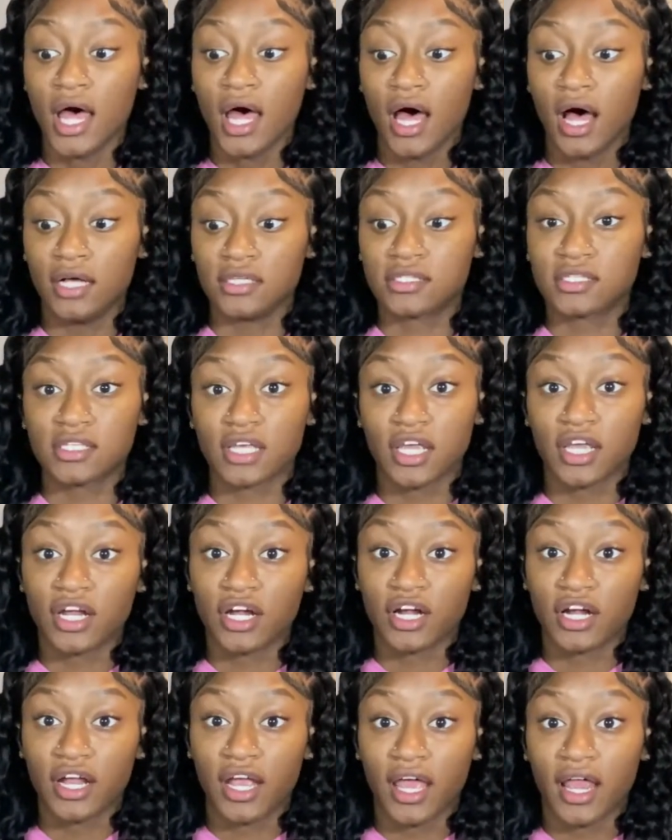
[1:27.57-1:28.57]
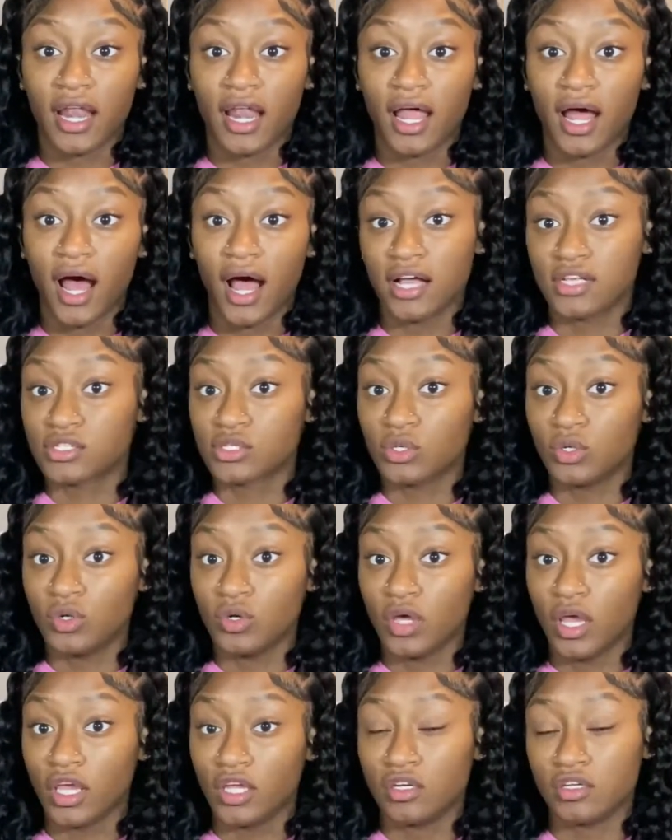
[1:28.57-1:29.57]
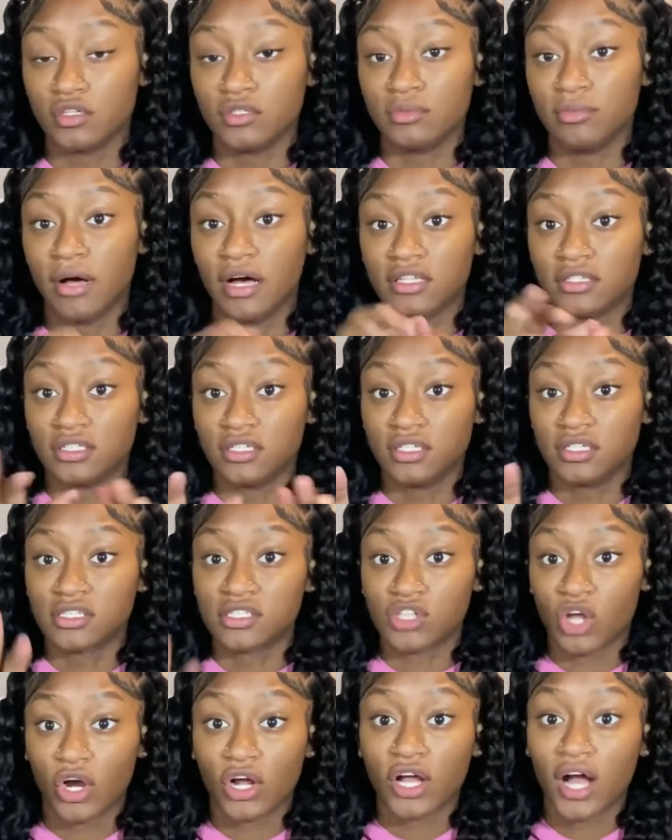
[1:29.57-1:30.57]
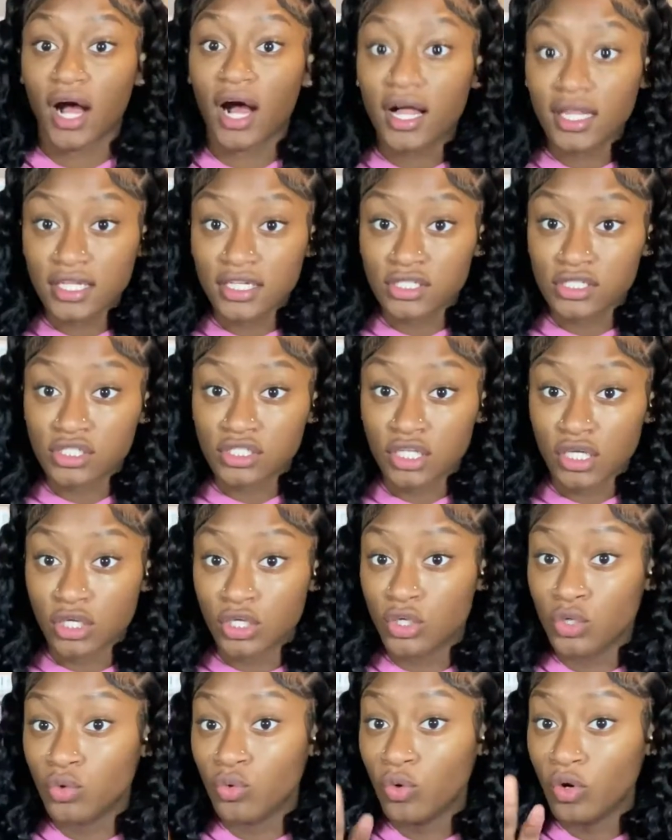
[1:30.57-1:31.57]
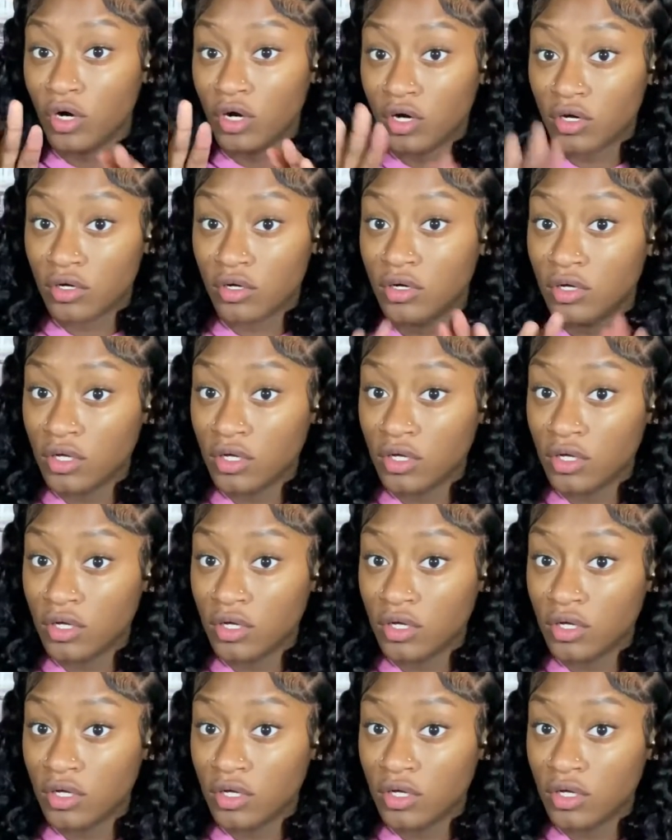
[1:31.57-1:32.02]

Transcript: a senior in high school and you're about to start college, then you will